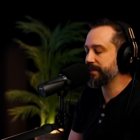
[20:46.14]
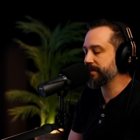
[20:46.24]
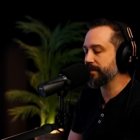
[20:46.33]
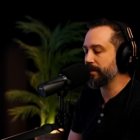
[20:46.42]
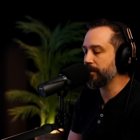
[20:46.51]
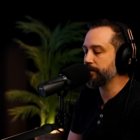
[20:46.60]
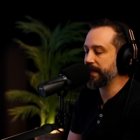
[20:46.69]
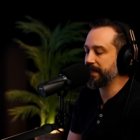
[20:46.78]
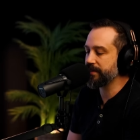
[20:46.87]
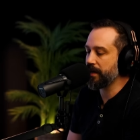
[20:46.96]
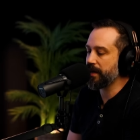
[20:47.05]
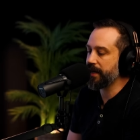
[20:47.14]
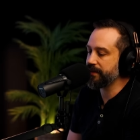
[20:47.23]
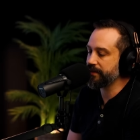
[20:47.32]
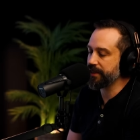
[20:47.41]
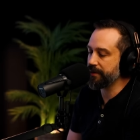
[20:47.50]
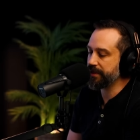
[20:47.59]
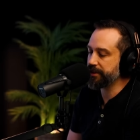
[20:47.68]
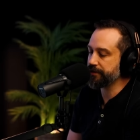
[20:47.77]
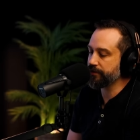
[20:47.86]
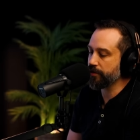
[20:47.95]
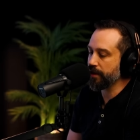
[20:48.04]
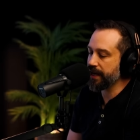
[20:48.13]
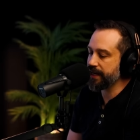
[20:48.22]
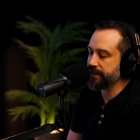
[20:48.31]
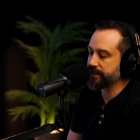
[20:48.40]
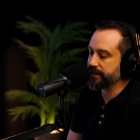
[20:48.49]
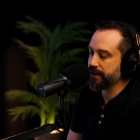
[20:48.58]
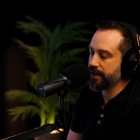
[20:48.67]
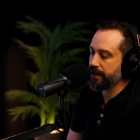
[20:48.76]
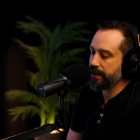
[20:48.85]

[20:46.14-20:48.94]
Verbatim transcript: this has long been tied. This image of greys,